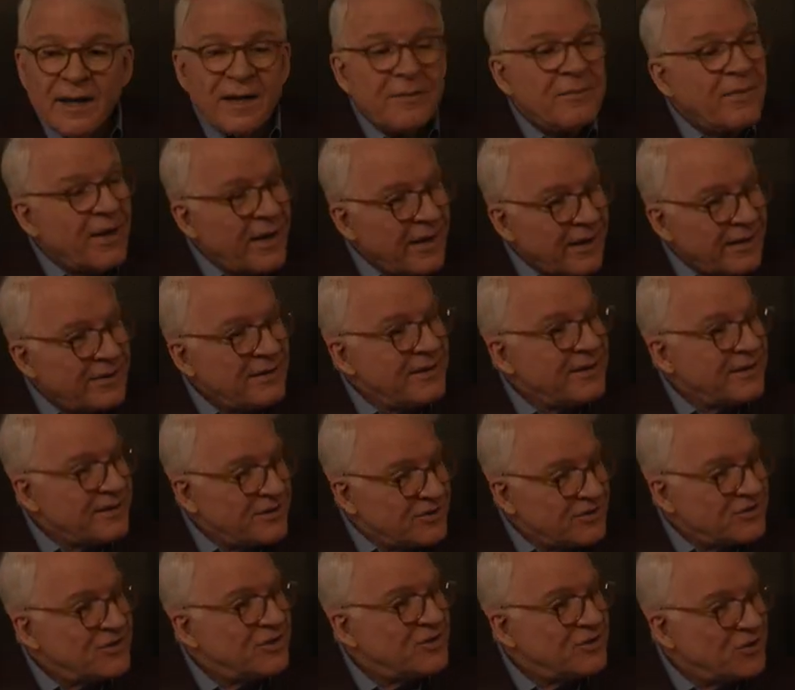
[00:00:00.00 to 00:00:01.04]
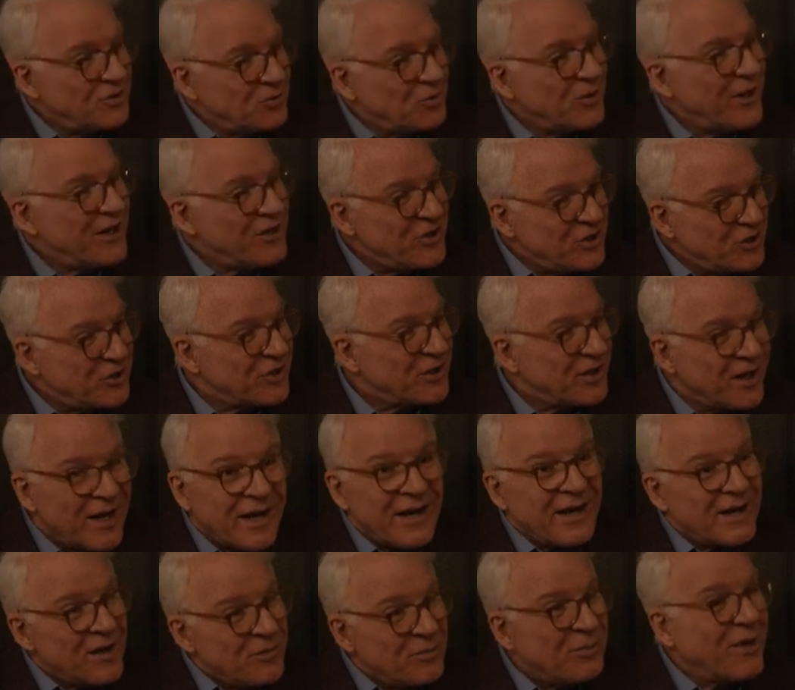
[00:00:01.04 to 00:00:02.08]
am handling the situation
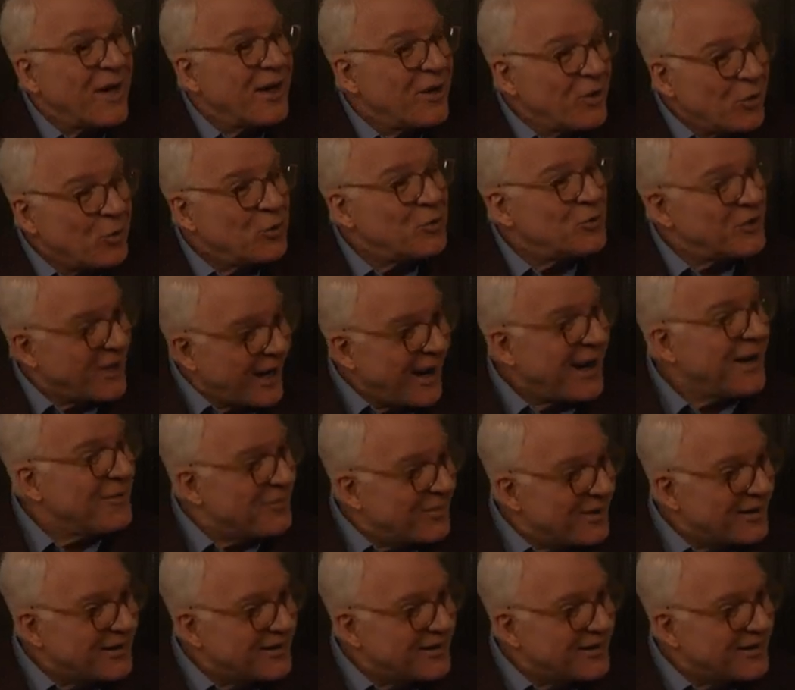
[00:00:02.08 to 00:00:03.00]
in my own time.